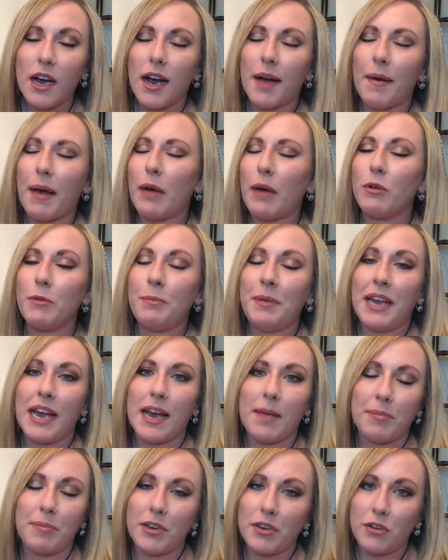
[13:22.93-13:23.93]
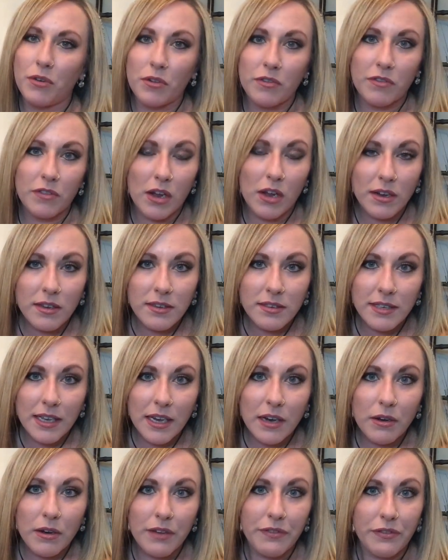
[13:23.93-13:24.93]
Uh, I would be happy to do a vlog
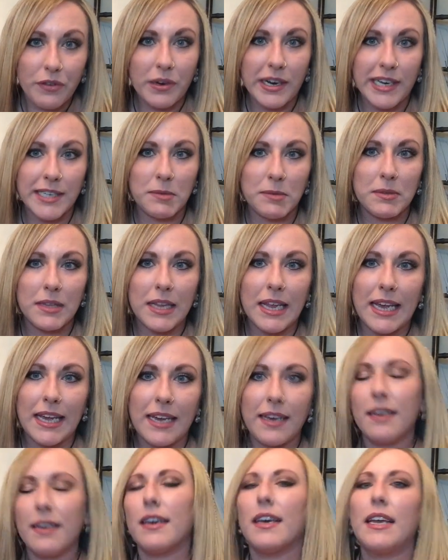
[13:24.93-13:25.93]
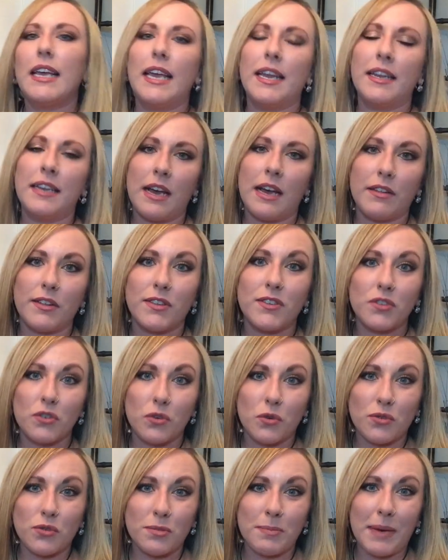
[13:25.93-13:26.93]
sale if you guys would like. Again, now that
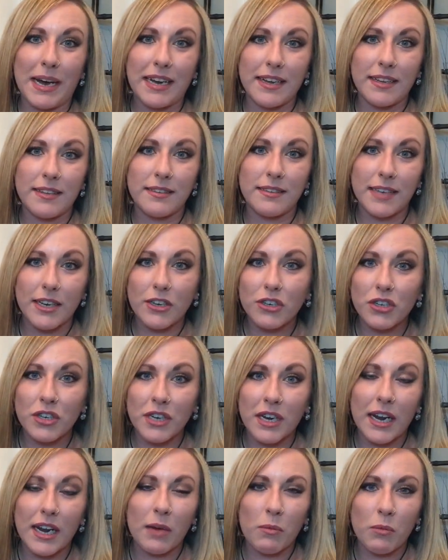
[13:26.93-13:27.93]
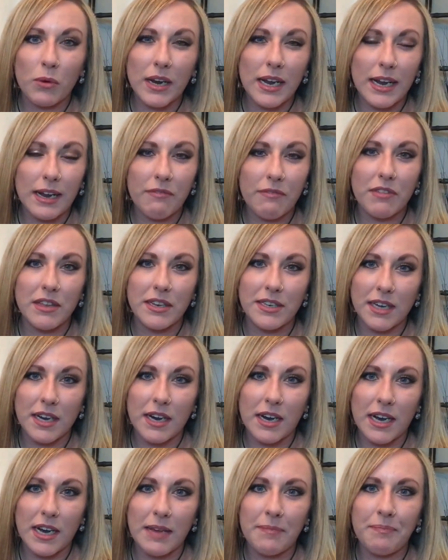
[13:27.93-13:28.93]
school's back in session and I would have the
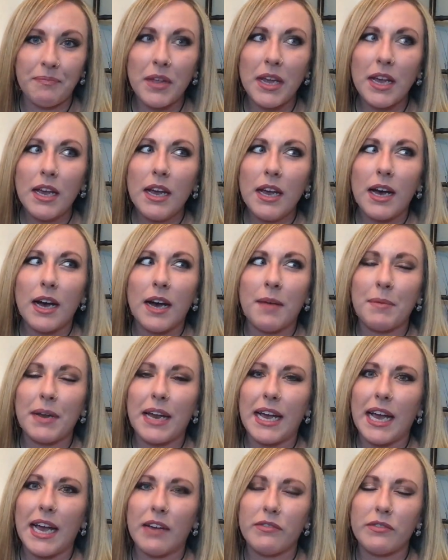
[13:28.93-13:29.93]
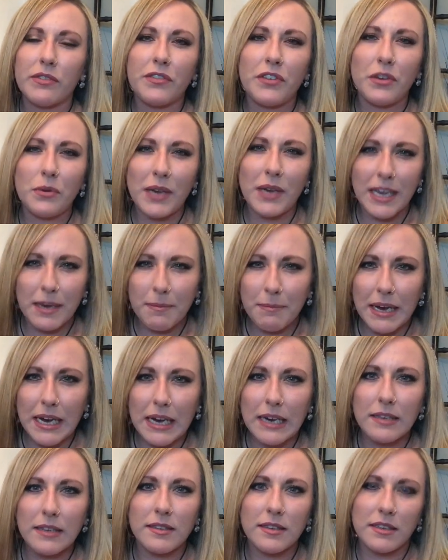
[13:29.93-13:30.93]
time, um, but I have a few
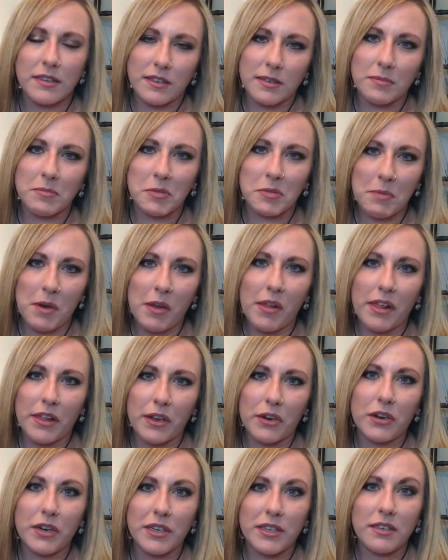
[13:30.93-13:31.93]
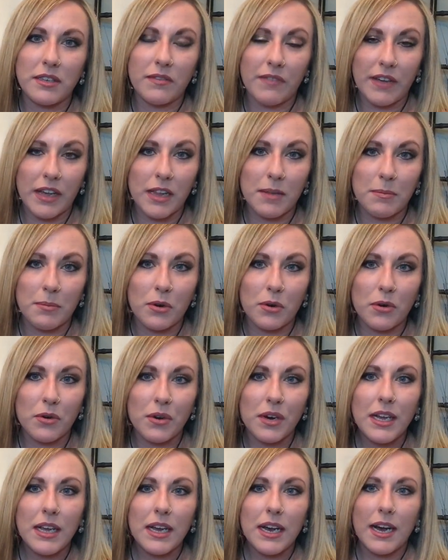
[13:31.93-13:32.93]
handbags and some small other goods
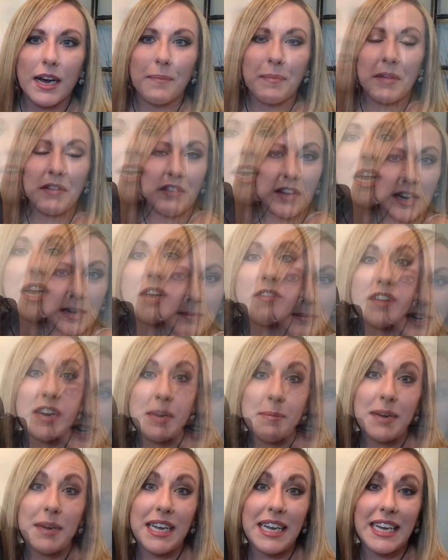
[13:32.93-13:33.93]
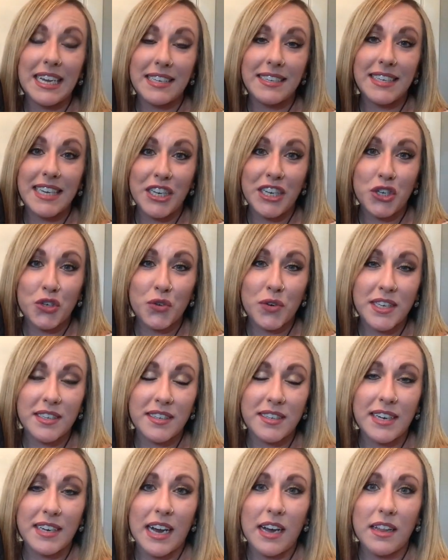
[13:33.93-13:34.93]
available. Um, if, anybody, if anybody is
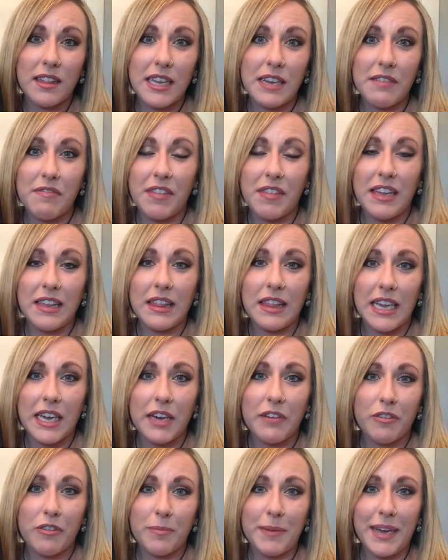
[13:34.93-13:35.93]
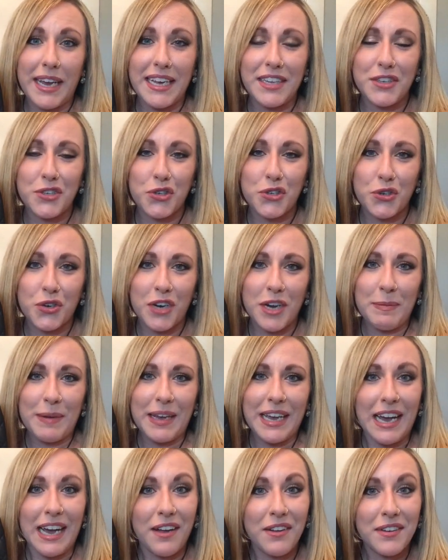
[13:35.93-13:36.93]
interested, I'll leave the link for my Instagram
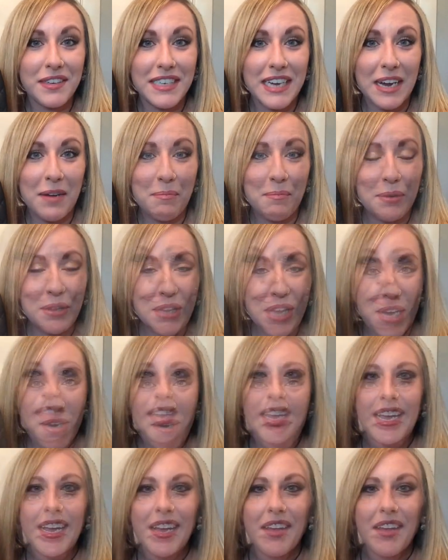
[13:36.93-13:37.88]
account down below.